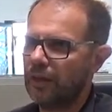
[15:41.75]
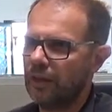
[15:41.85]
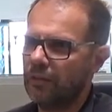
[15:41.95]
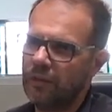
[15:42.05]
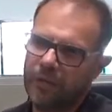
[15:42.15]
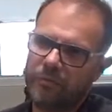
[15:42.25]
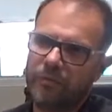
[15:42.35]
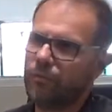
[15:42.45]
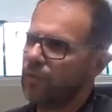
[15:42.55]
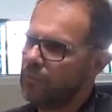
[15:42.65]
and,
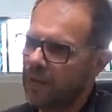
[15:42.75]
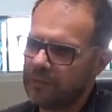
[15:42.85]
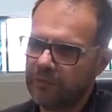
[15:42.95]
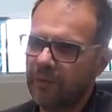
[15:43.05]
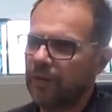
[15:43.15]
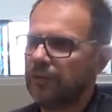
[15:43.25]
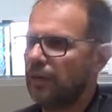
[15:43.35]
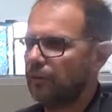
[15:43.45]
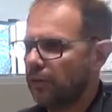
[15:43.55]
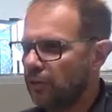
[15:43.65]
and we must find
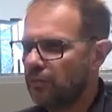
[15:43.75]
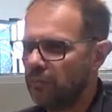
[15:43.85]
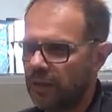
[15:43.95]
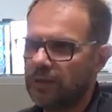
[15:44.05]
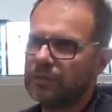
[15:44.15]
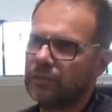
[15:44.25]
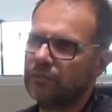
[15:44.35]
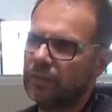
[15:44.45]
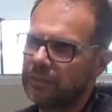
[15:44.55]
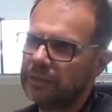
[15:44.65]
our own means of
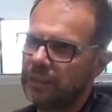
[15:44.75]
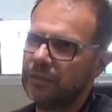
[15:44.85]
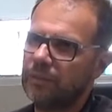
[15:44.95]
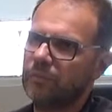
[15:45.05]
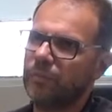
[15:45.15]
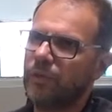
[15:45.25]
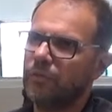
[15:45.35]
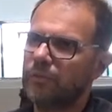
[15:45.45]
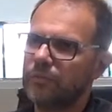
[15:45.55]
understanding problems.